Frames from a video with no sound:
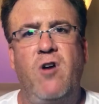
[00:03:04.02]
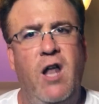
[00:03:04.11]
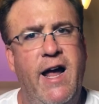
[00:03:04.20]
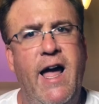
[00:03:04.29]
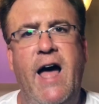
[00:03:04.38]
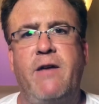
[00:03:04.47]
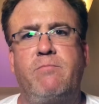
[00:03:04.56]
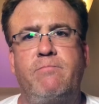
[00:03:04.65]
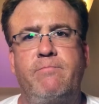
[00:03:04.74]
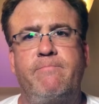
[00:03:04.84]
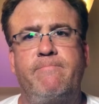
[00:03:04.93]
all I got.
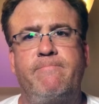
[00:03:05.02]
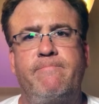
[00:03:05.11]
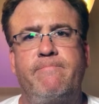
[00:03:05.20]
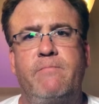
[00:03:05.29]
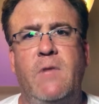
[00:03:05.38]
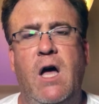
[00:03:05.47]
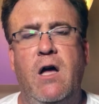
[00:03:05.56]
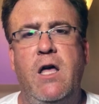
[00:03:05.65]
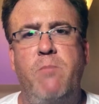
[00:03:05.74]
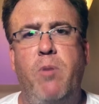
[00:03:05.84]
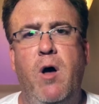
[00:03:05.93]
I'll
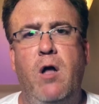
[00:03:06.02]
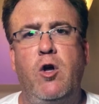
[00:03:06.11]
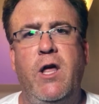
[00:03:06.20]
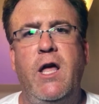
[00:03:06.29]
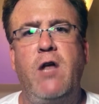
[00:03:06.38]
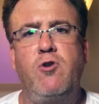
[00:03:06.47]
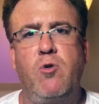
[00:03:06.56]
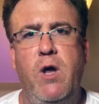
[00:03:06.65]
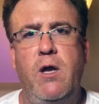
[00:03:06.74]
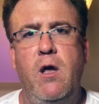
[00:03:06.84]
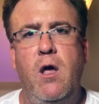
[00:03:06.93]
keep uh, looking into
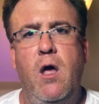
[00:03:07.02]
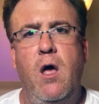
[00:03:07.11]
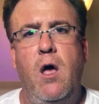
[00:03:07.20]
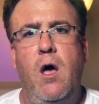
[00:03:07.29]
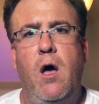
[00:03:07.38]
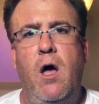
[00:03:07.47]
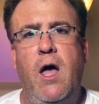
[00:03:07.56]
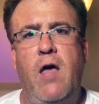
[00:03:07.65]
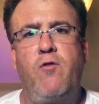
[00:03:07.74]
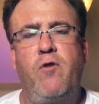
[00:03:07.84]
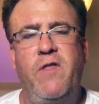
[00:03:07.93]
it. Uh,
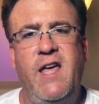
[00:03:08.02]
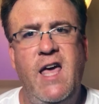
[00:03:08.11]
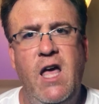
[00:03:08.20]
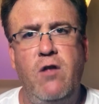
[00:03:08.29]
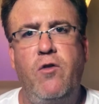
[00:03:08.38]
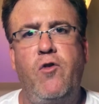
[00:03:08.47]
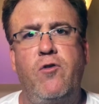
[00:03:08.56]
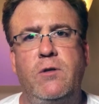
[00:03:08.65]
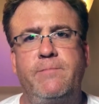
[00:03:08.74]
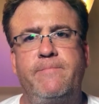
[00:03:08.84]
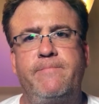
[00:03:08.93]
as for the kids,
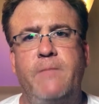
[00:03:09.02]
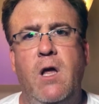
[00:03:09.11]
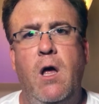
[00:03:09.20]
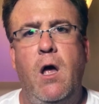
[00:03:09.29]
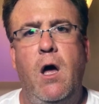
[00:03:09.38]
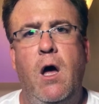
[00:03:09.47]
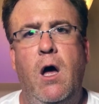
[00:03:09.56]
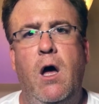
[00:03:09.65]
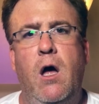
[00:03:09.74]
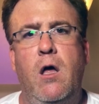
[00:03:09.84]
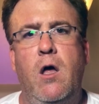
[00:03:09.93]

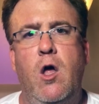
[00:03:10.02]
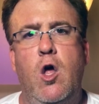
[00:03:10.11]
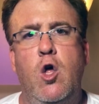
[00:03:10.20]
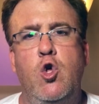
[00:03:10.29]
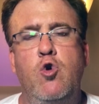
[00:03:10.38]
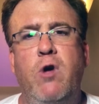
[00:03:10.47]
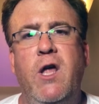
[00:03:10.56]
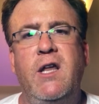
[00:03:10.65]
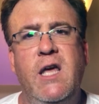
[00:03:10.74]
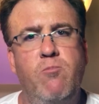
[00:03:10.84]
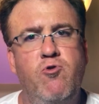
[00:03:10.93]
uh, you
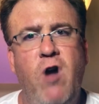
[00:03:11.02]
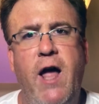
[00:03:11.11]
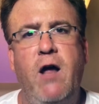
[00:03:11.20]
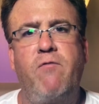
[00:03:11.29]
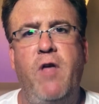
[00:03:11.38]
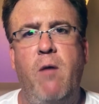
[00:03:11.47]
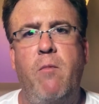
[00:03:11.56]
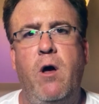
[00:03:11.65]
can keep track of them.